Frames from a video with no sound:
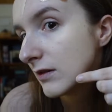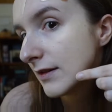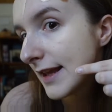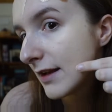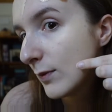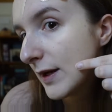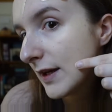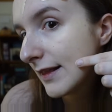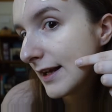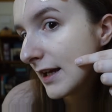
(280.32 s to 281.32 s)
there's like a
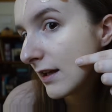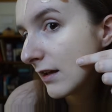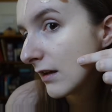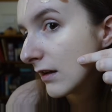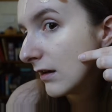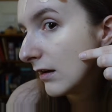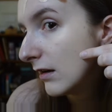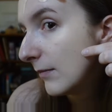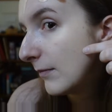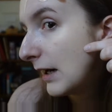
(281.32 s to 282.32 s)
weird like
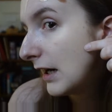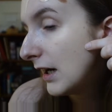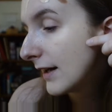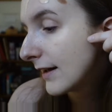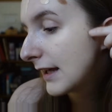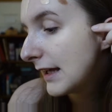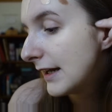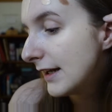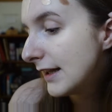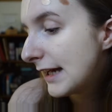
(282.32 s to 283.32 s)
mark
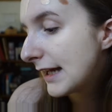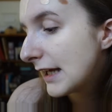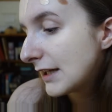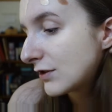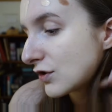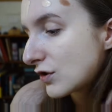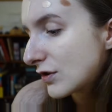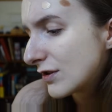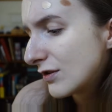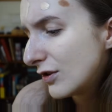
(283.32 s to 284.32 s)
here. Like it just
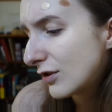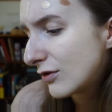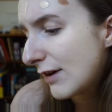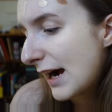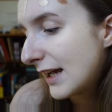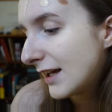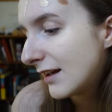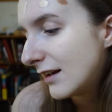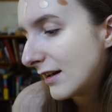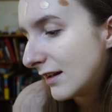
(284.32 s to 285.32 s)
doesn't look right.
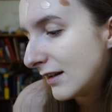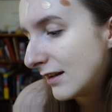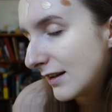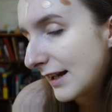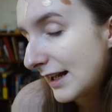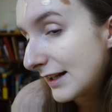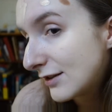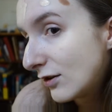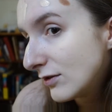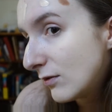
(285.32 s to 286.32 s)
Like I
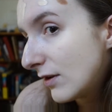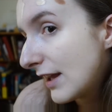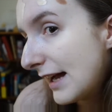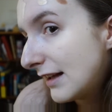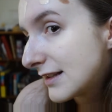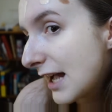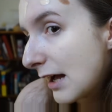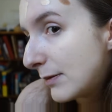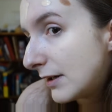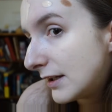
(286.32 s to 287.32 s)
don't know what the hell's
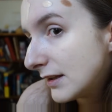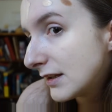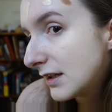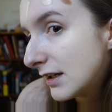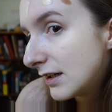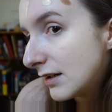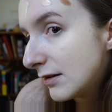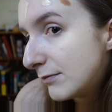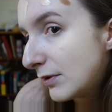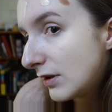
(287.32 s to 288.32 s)
happened,
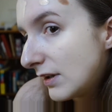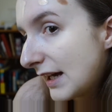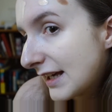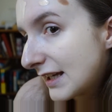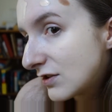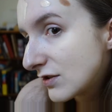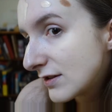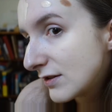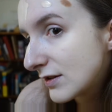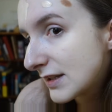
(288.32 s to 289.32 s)
but like it just
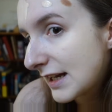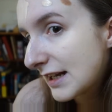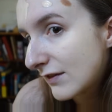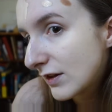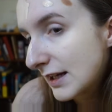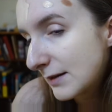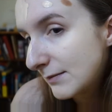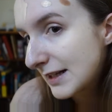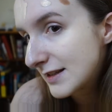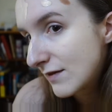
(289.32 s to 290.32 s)
looks like I've got like a
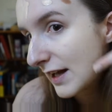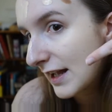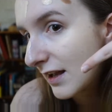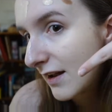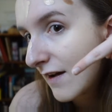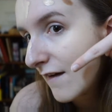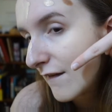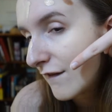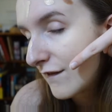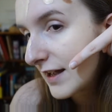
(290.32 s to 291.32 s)
massive like
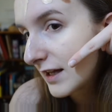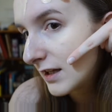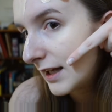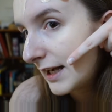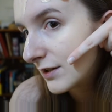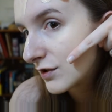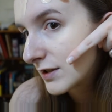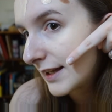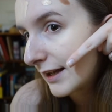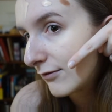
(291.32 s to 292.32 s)
finger line
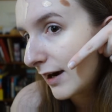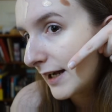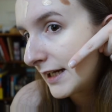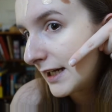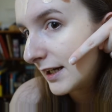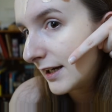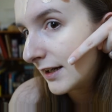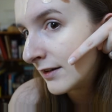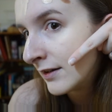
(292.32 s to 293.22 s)
just like right here.